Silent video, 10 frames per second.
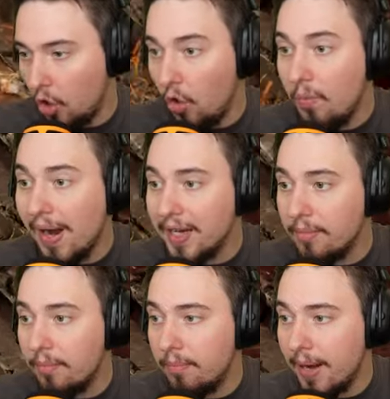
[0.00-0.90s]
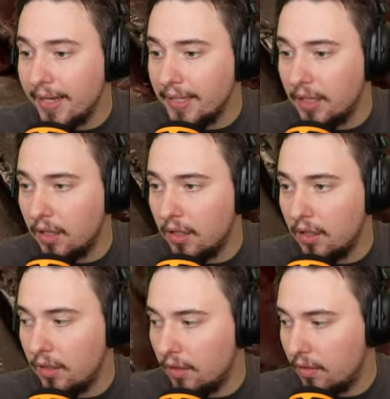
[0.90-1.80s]
Oh my, my,
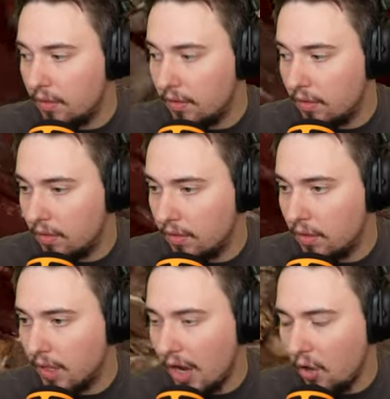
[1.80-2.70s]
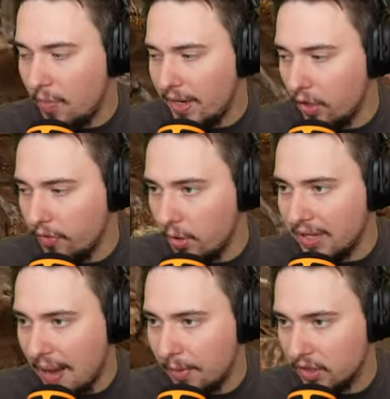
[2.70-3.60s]
uh, how many of
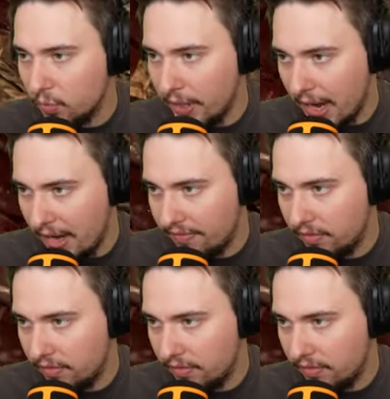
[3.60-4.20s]
those apples we have?